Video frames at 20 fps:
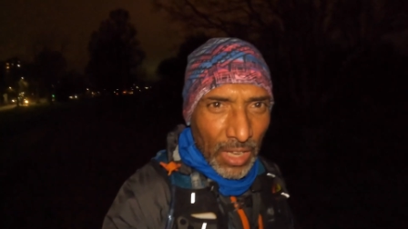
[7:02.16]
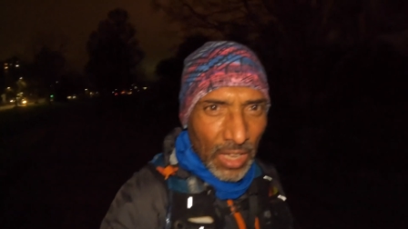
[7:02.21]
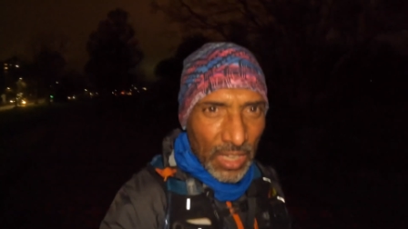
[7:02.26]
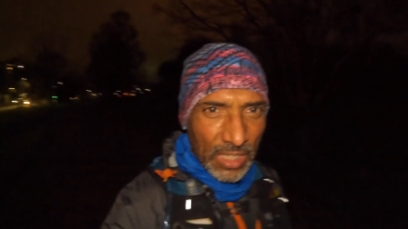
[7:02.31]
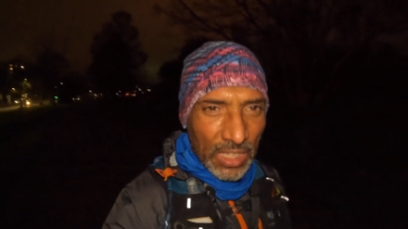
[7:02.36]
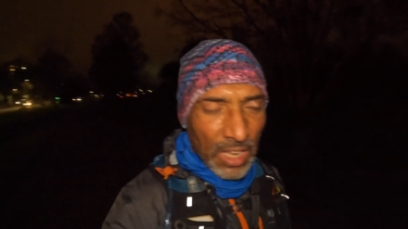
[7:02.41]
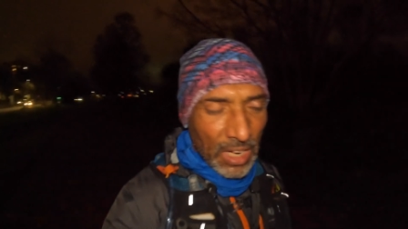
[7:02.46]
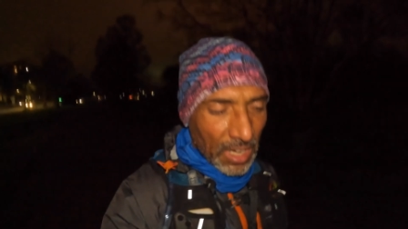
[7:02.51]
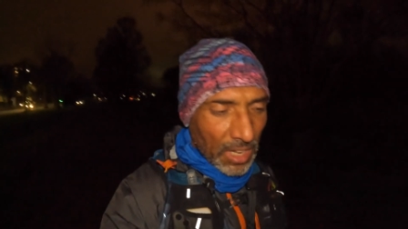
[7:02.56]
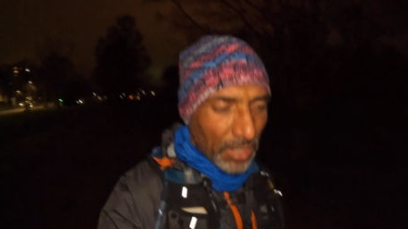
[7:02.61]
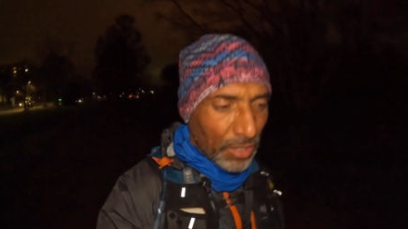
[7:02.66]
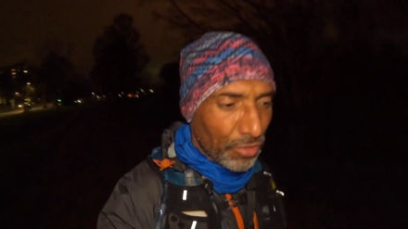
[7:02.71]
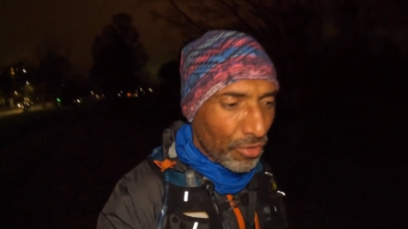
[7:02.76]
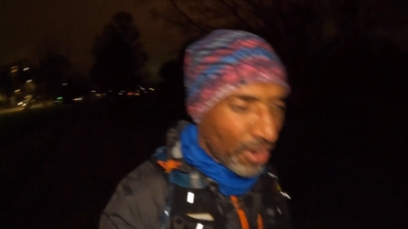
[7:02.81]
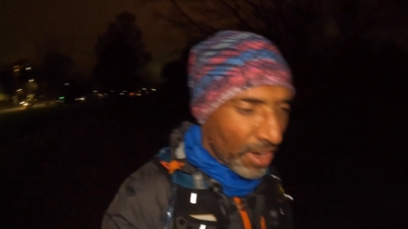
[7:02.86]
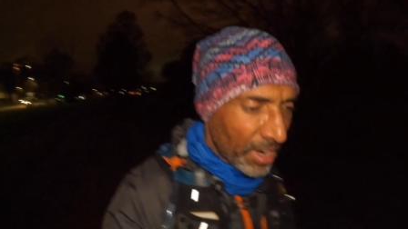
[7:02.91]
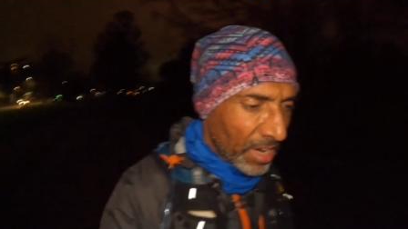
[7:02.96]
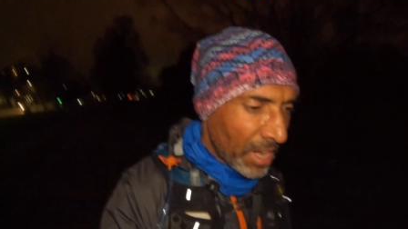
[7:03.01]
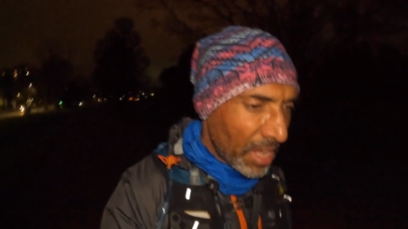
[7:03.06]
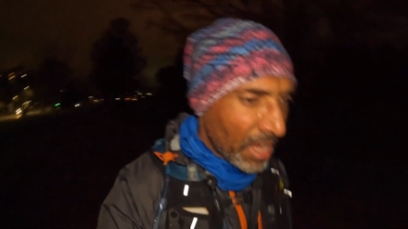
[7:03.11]
Sunday's
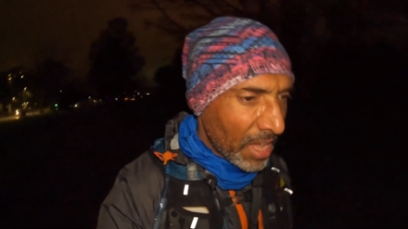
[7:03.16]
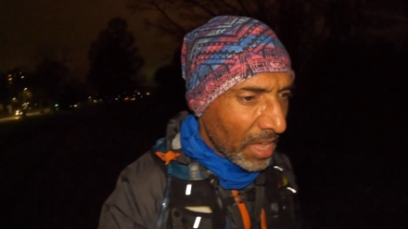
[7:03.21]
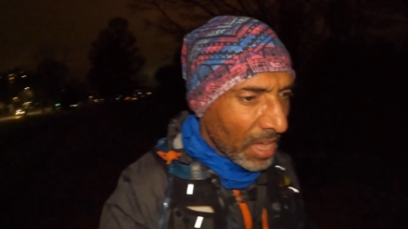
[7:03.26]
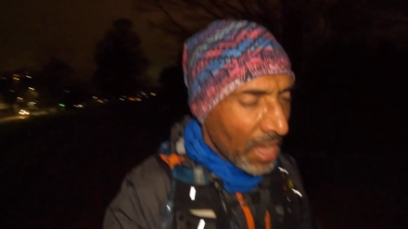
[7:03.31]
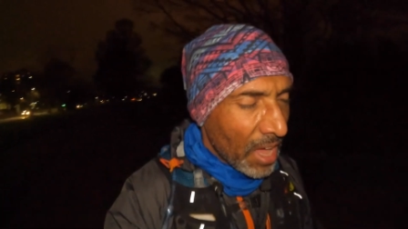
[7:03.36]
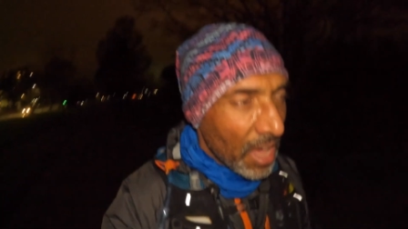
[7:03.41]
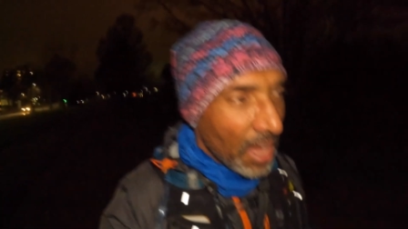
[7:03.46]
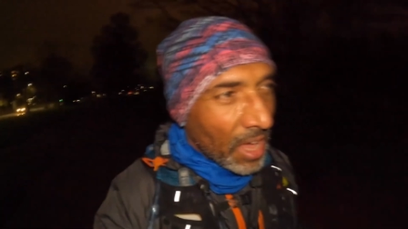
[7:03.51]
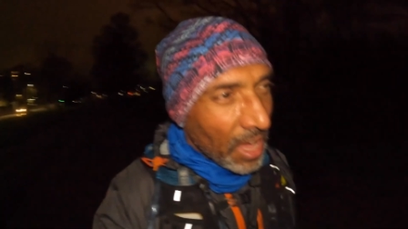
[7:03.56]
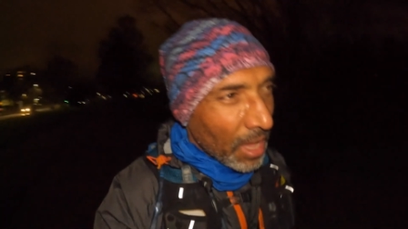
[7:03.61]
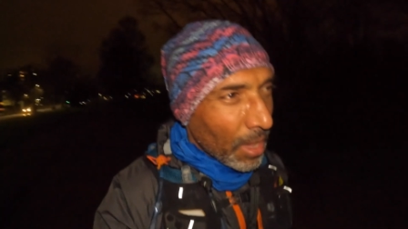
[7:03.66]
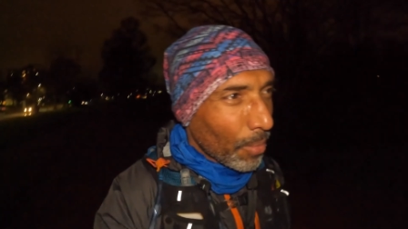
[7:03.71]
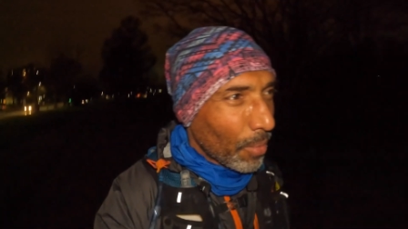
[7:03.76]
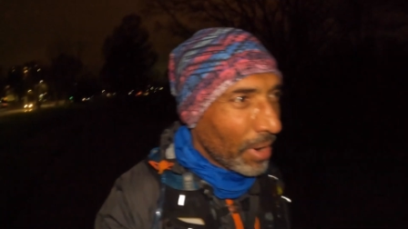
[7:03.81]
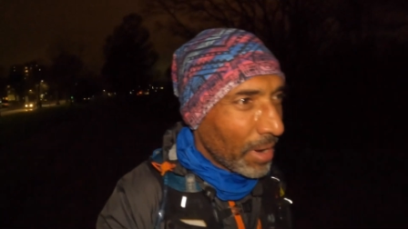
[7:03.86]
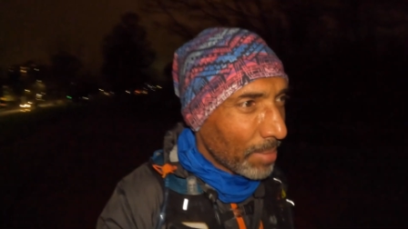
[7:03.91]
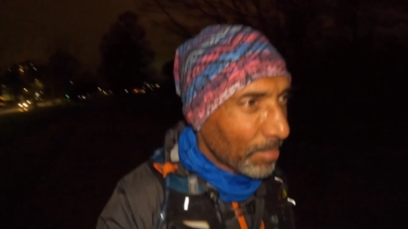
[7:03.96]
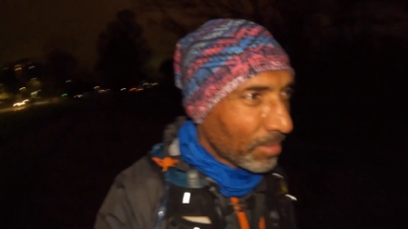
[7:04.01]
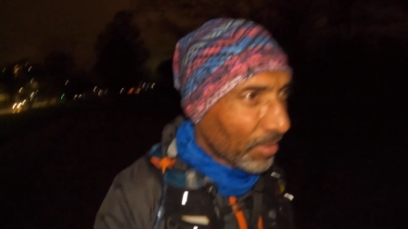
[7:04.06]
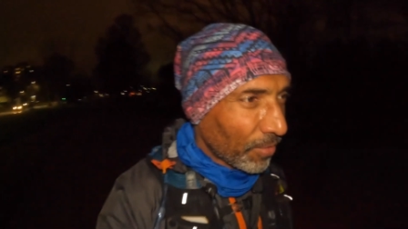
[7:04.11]
run, it went
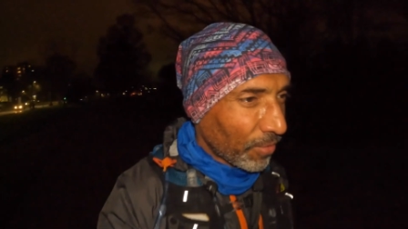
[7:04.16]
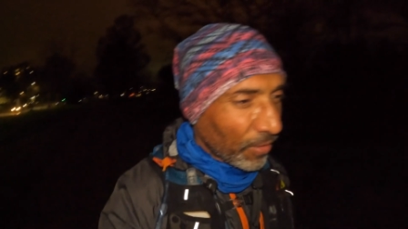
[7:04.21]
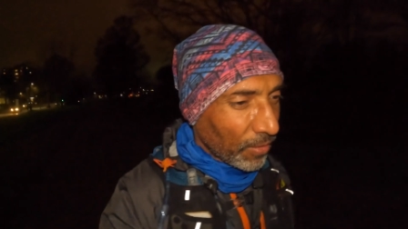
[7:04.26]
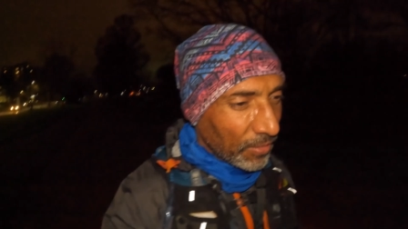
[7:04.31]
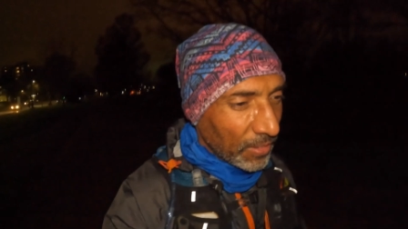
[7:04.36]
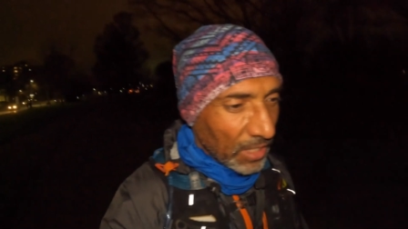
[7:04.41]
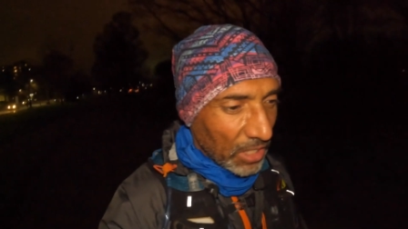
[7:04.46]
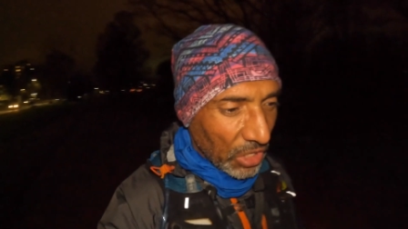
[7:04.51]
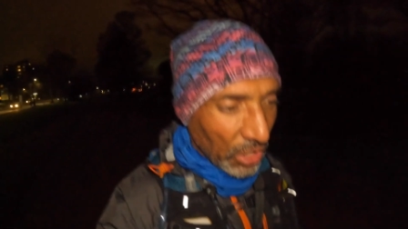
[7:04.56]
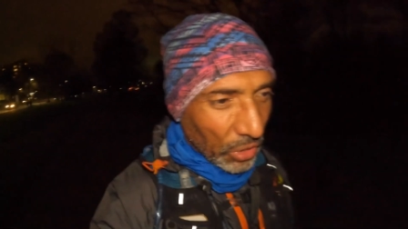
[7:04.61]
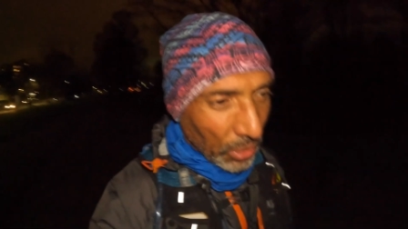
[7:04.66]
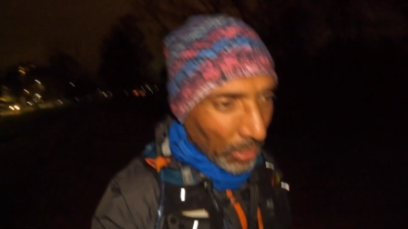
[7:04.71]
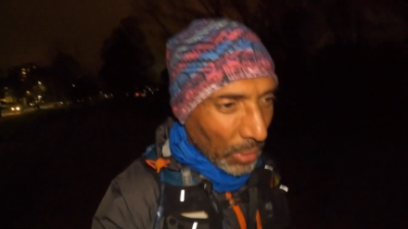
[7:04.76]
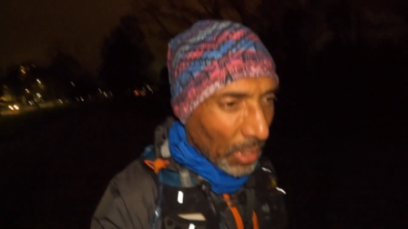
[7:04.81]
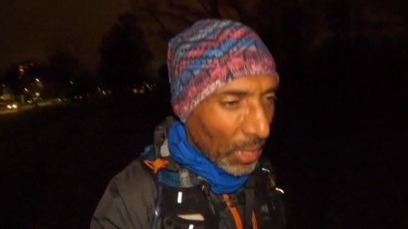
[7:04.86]
up to 52.